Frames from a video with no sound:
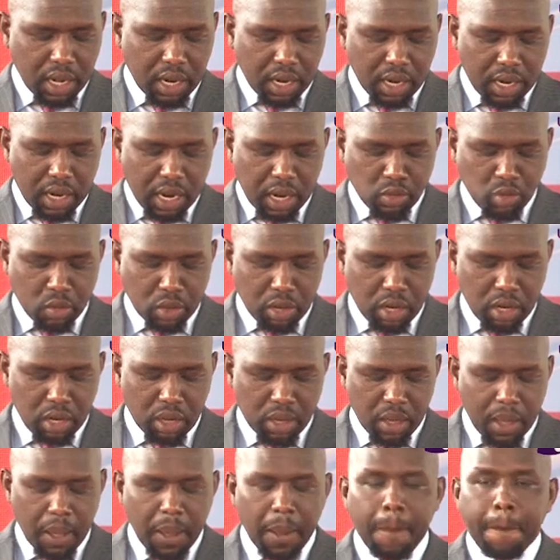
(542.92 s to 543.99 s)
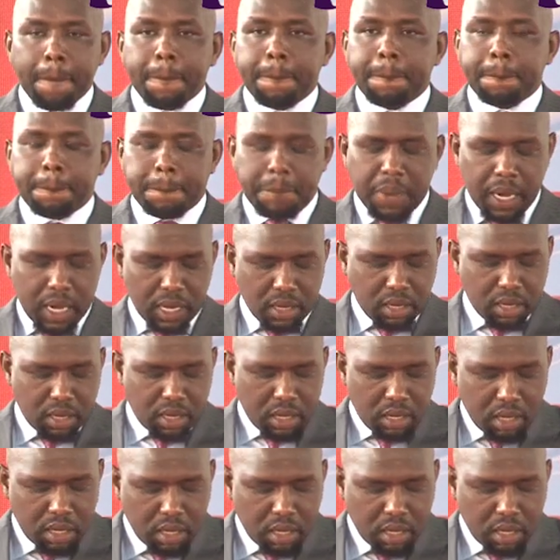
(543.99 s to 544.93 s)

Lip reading: are gradual, but